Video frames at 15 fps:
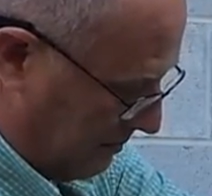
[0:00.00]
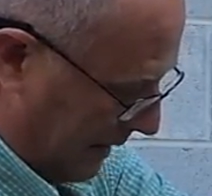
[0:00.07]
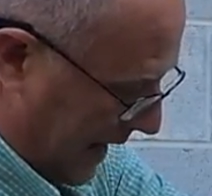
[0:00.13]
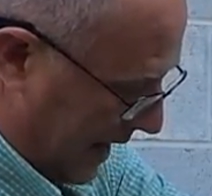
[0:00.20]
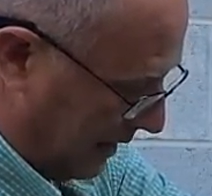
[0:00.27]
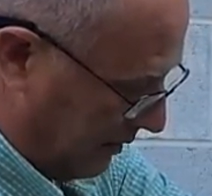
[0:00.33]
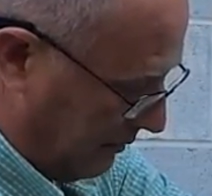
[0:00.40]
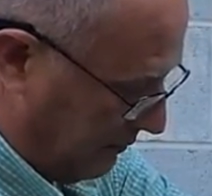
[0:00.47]

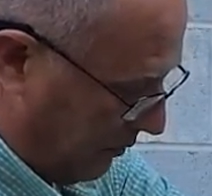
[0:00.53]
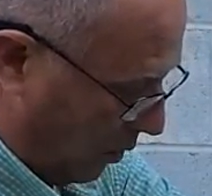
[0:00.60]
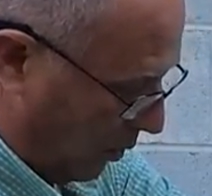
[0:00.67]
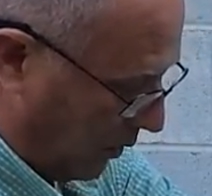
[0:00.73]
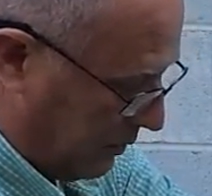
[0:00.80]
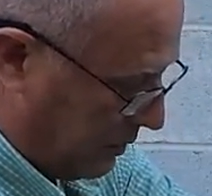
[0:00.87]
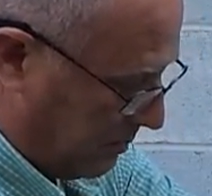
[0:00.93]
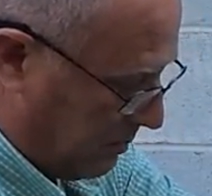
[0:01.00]
back and
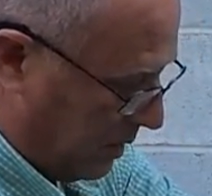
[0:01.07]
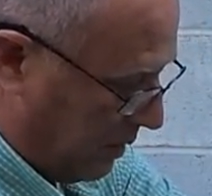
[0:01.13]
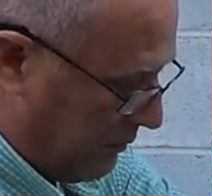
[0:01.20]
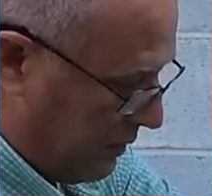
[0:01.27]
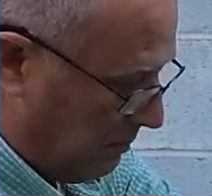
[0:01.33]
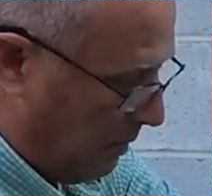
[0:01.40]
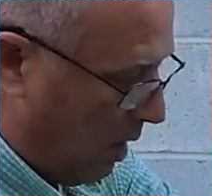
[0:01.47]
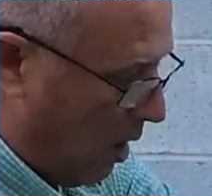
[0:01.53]
forth to
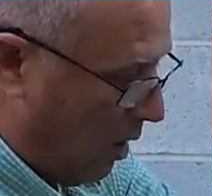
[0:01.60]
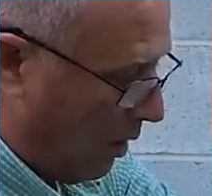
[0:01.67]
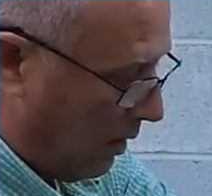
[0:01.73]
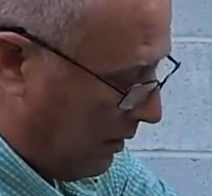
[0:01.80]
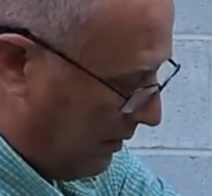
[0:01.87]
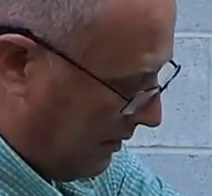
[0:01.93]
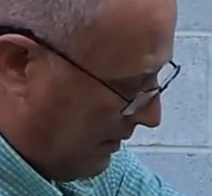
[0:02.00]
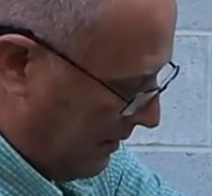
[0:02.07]
move the
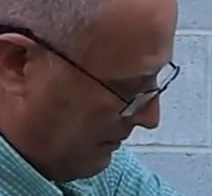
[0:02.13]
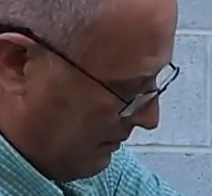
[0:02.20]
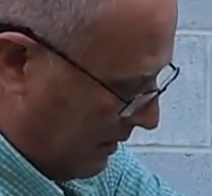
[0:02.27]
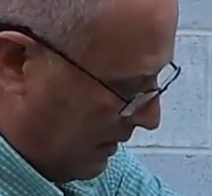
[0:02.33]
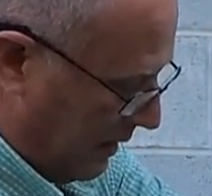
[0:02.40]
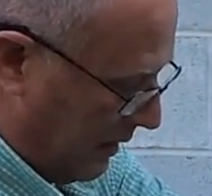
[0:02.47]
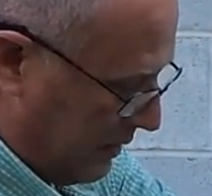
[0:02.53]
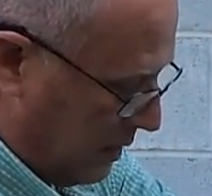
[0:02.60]
bar.
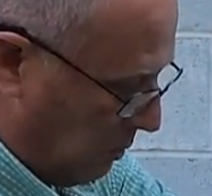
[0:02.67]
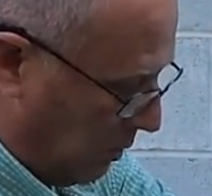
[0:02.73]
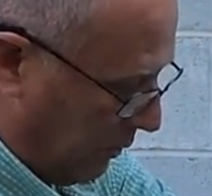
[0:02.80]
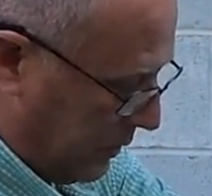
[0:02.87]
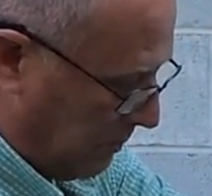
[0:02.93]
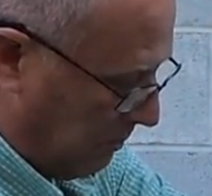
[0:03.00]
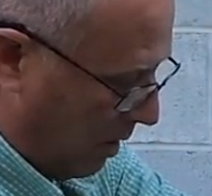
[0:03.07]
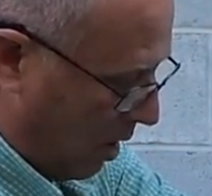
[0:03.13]
You
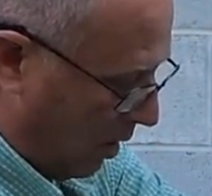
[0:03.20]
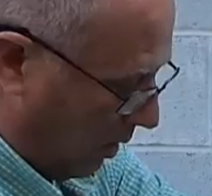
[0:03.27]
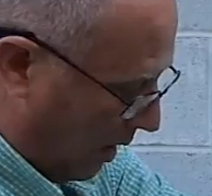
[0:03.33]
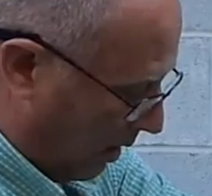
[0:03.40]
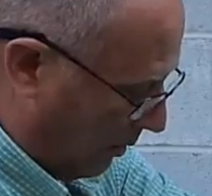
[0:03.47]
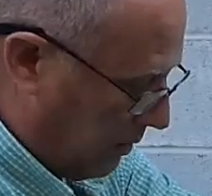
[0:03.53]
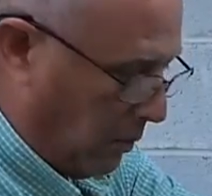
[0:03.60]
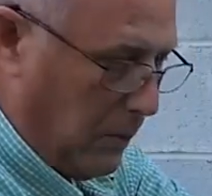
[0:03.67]
want the bar
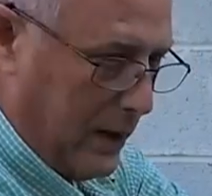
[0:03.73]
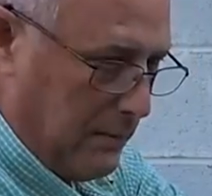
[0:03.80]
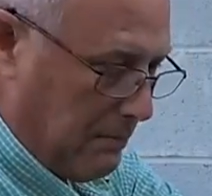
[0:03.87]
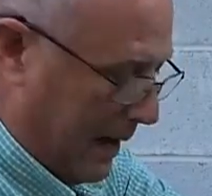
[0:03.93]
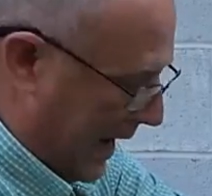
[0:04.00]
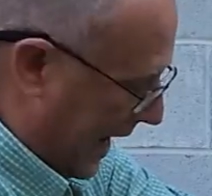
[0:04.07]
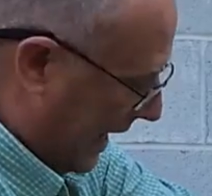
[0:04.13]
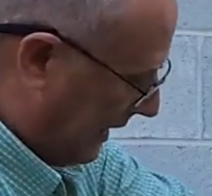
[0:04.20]
all the way
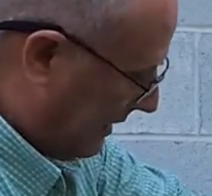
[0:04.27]
back.